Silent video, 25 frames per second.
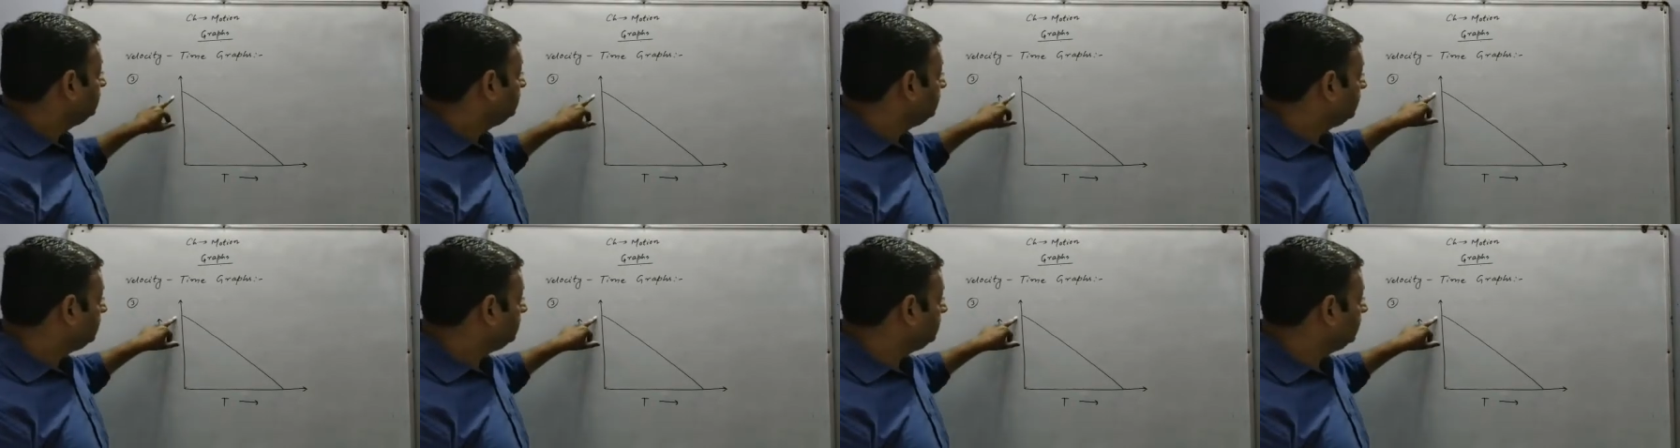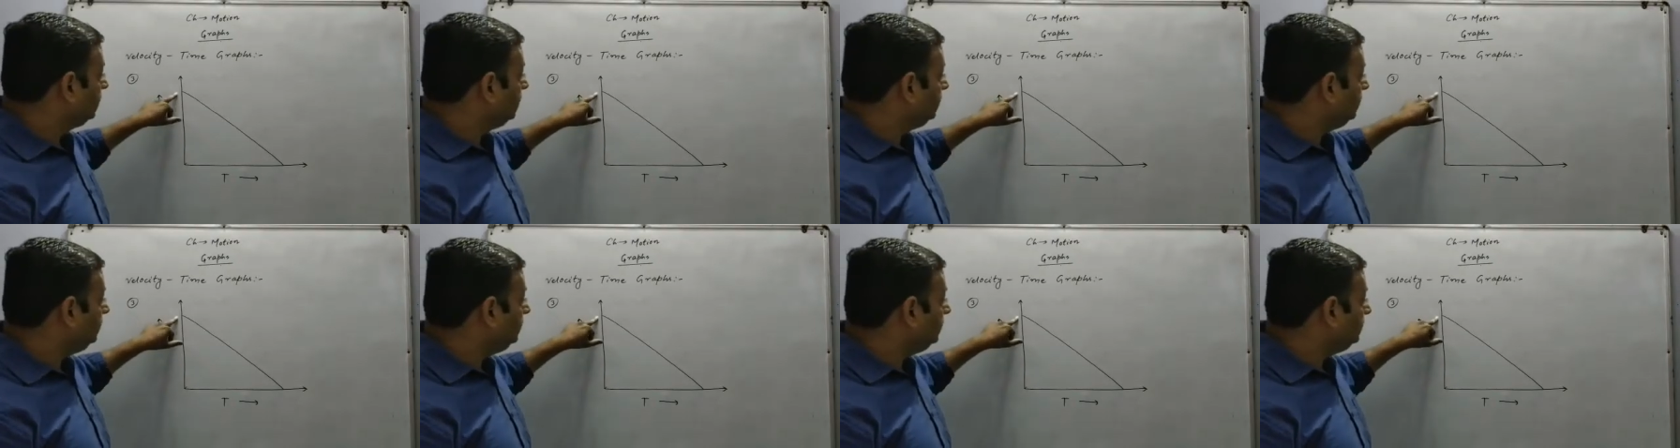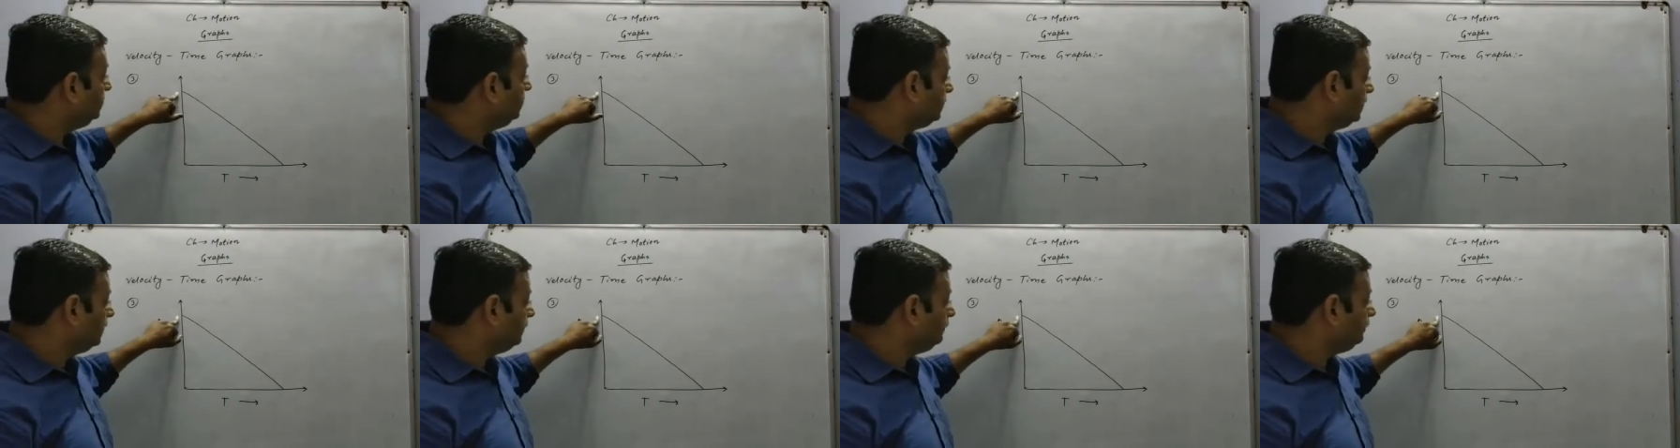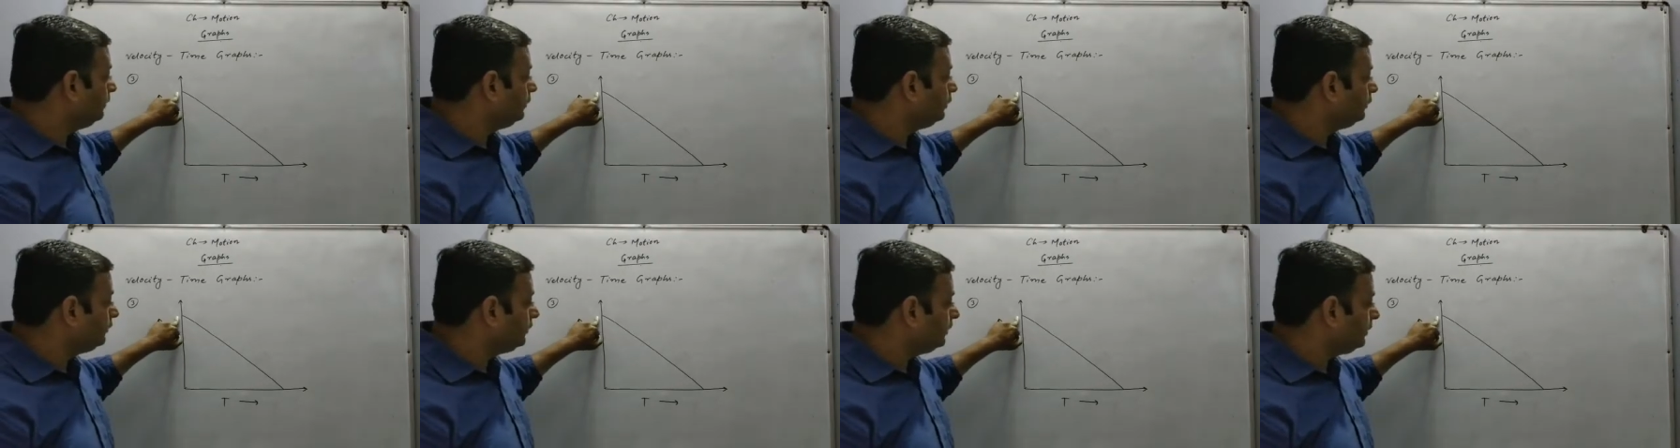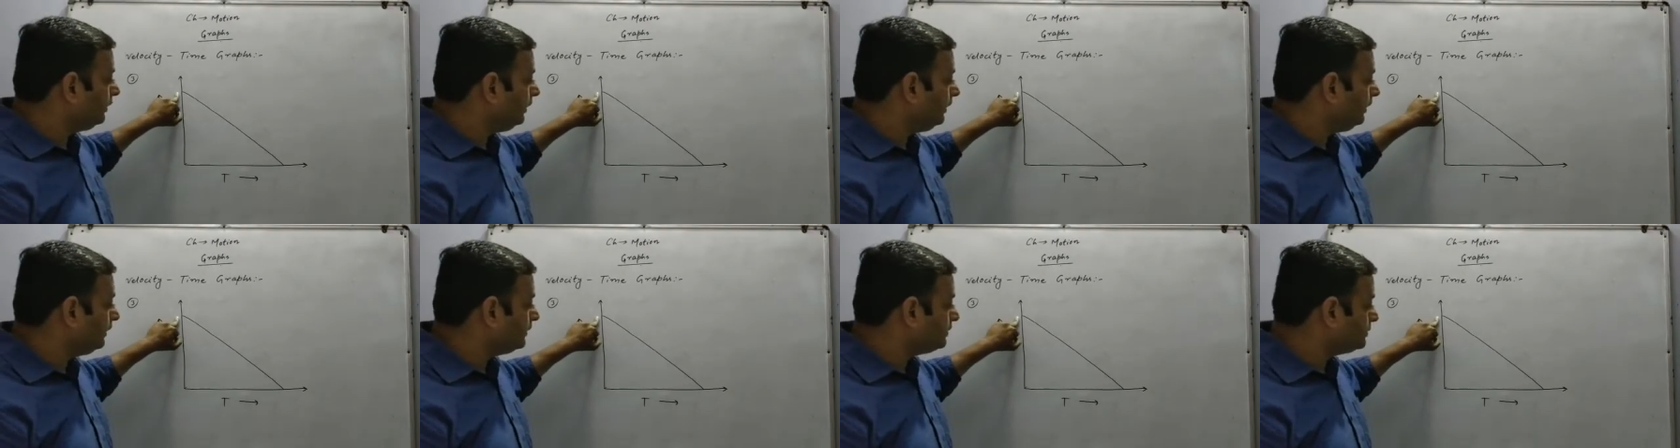that the initial
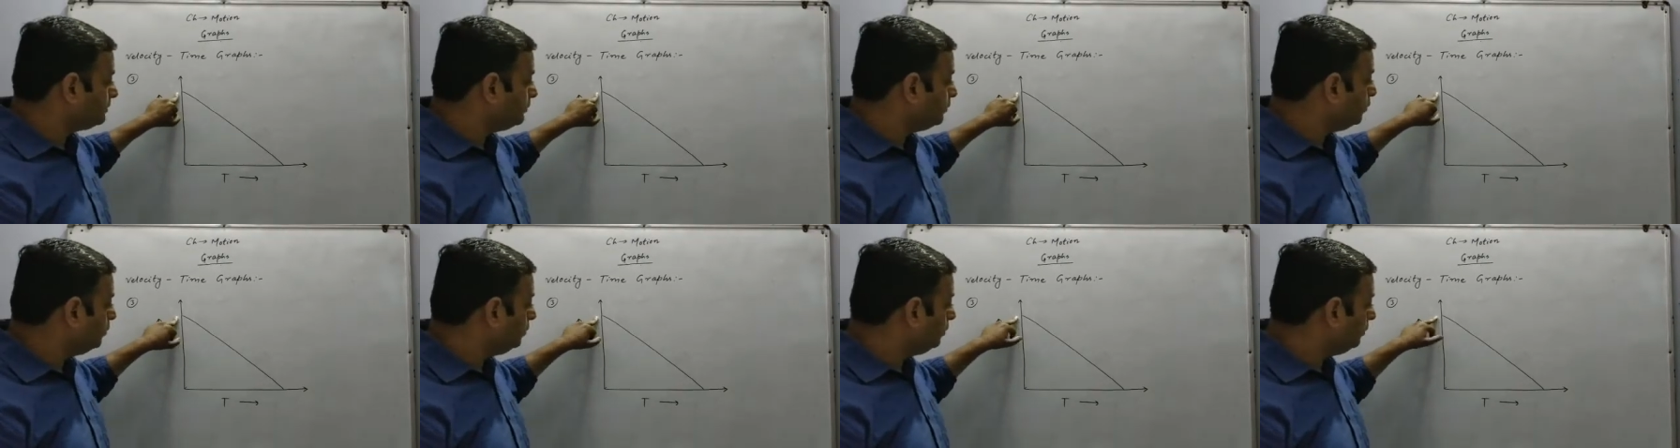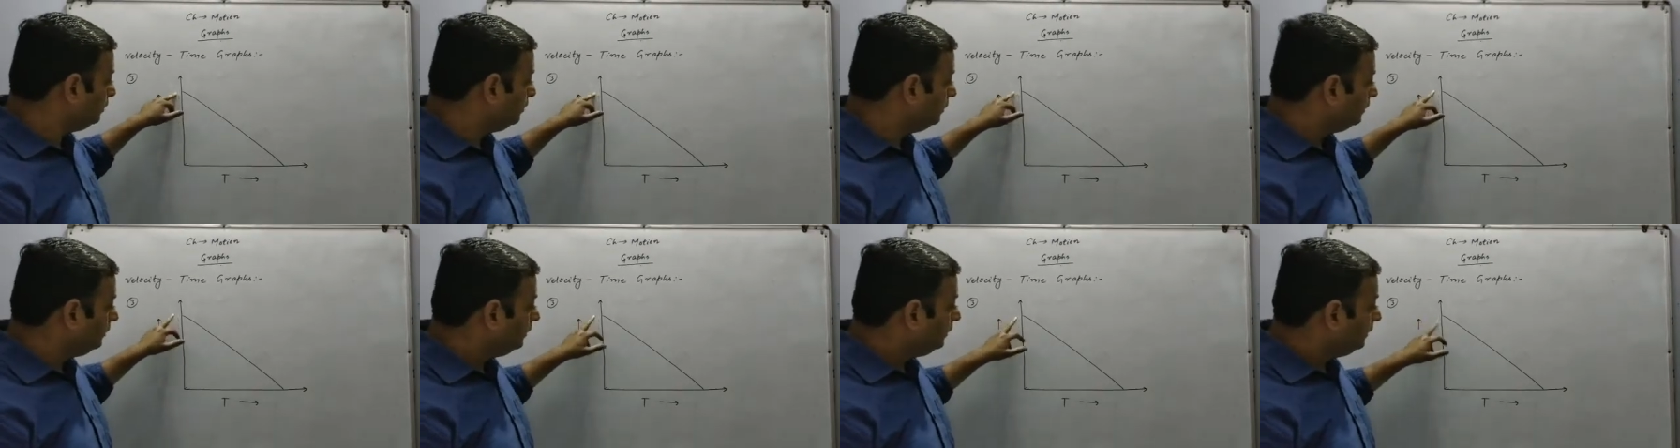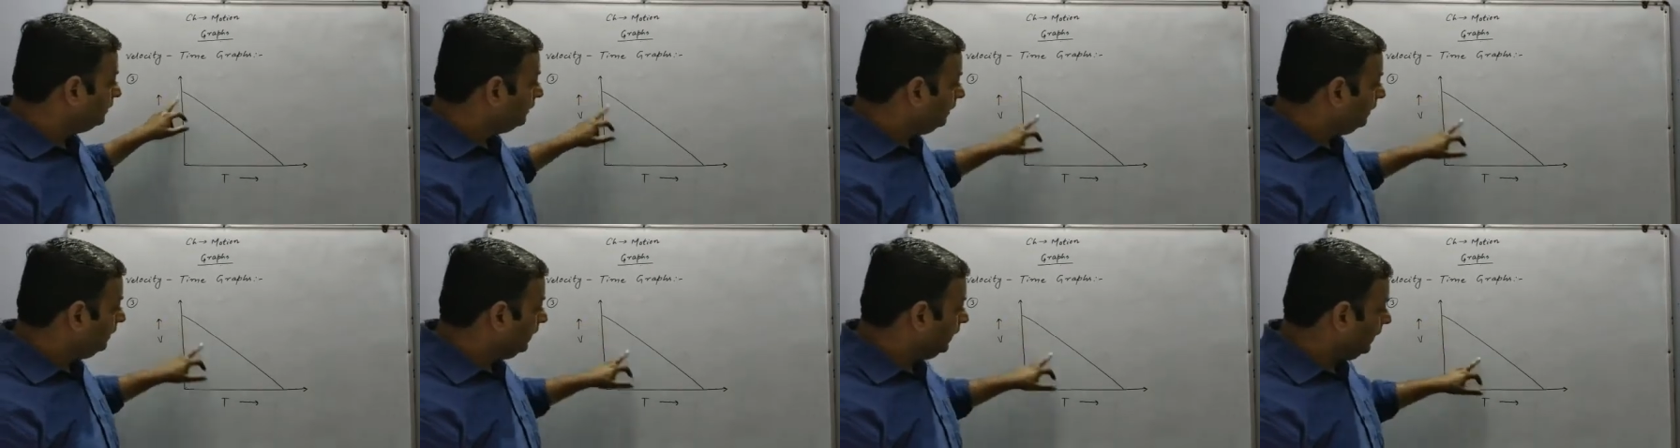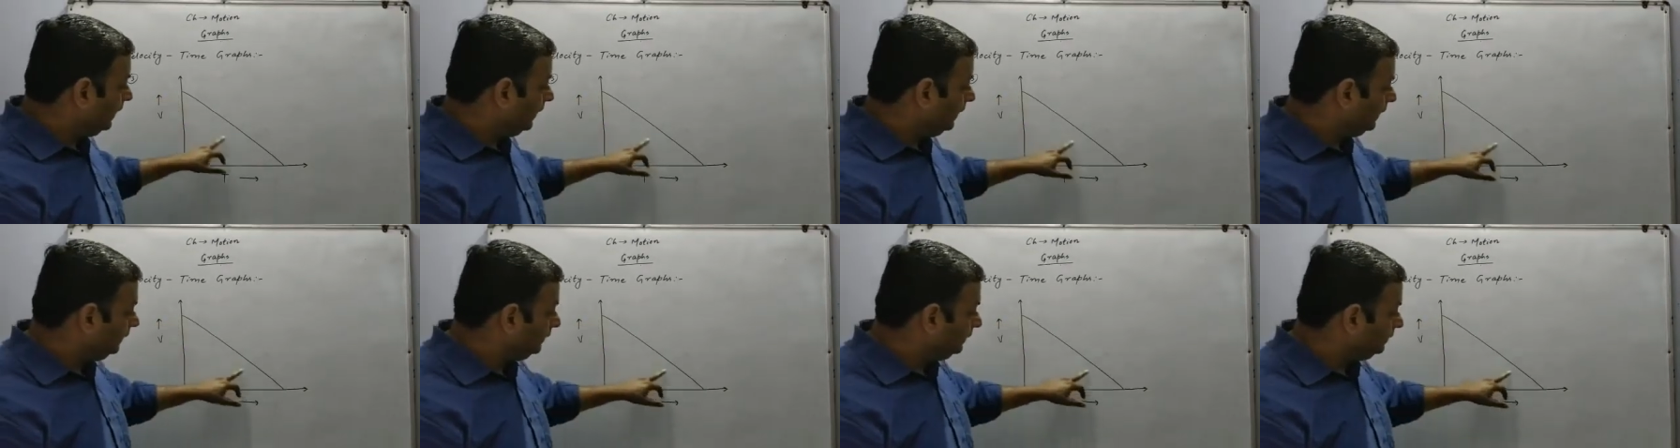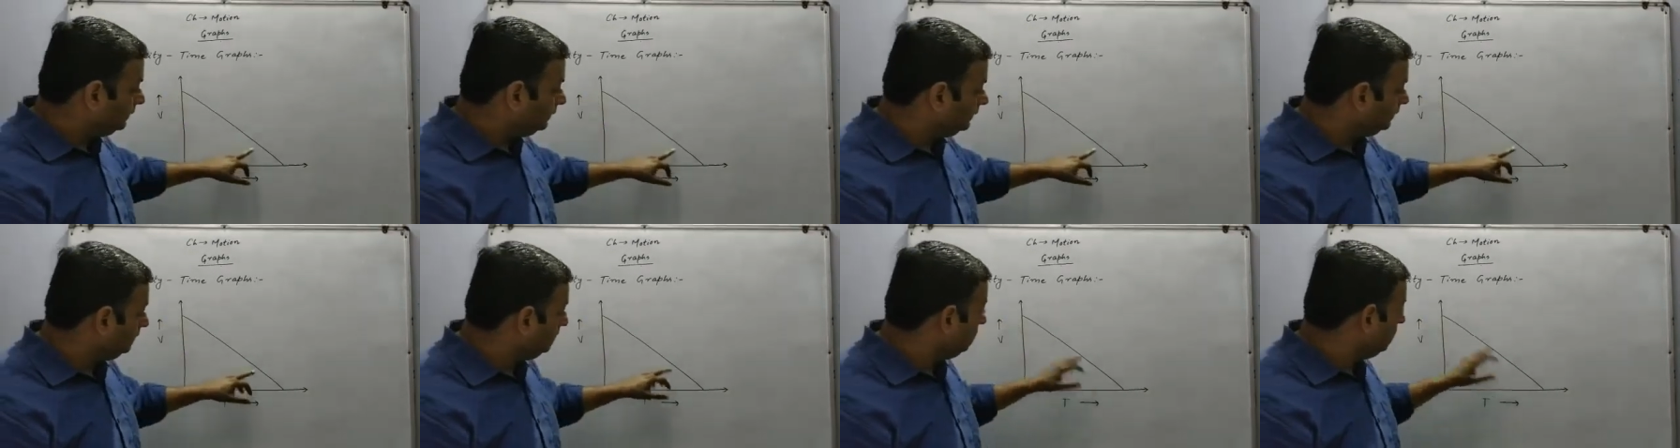velocity is more and